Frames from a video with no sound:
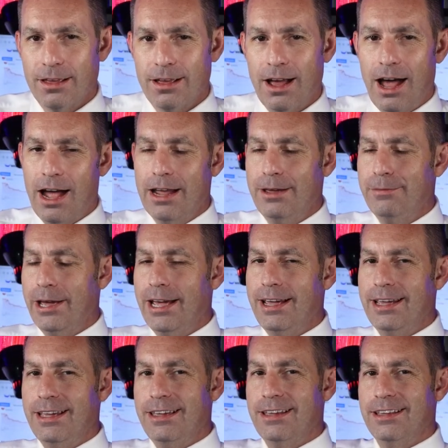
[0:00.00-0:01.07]
I am
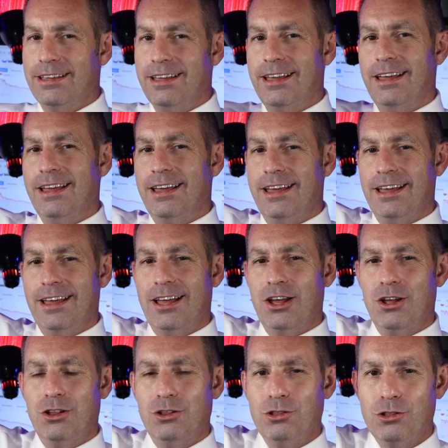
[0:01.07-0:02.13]
a
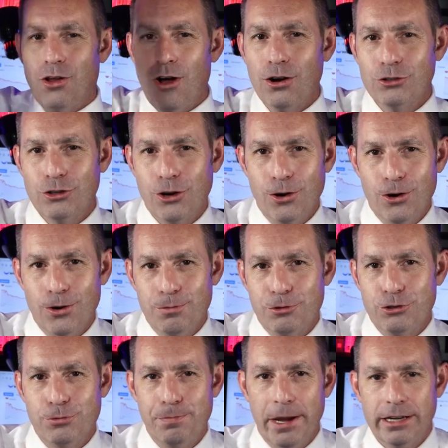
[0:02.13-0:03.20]
long-term
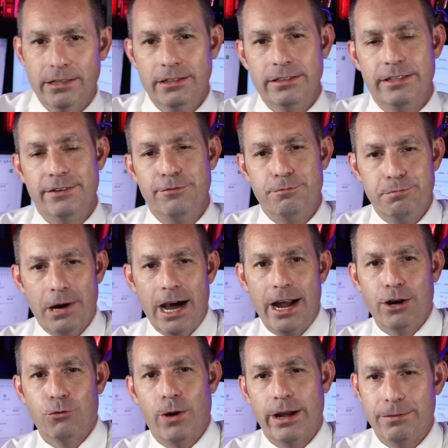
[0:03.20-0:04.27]
speculative buy
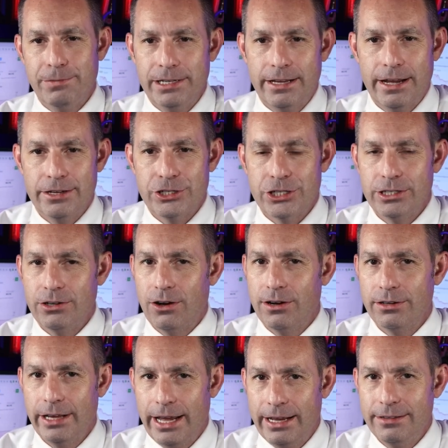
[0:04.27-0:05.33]
recommendation
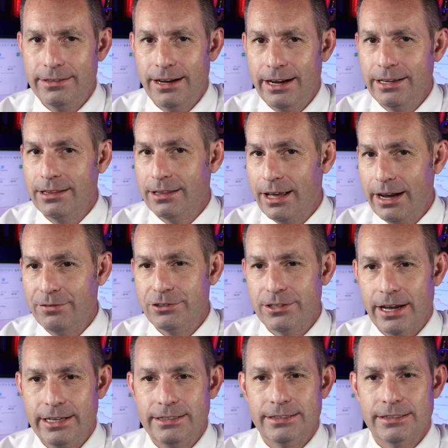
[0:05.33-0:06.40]
on ATAI Life
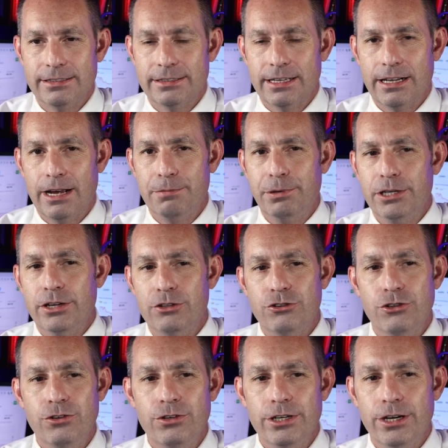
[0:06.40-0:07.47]
Sciences. And I put a
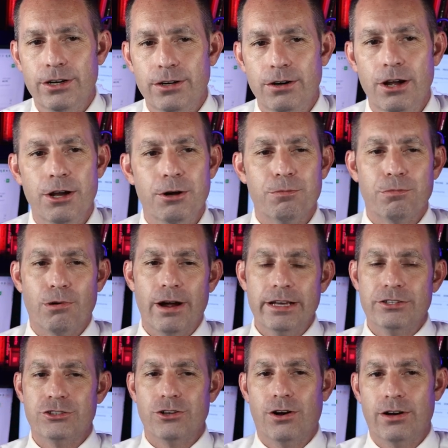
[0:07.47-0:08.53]
2-year
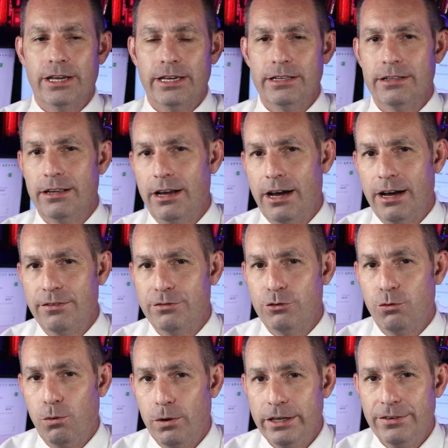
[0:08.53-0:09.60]
price target of
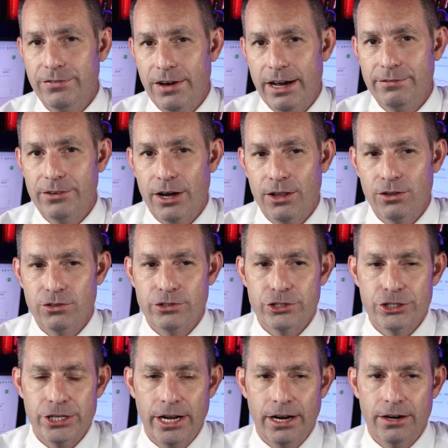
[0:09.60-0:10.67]
$25 a
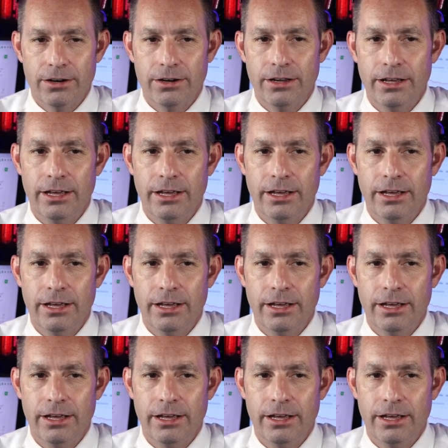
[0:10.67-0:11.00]
share.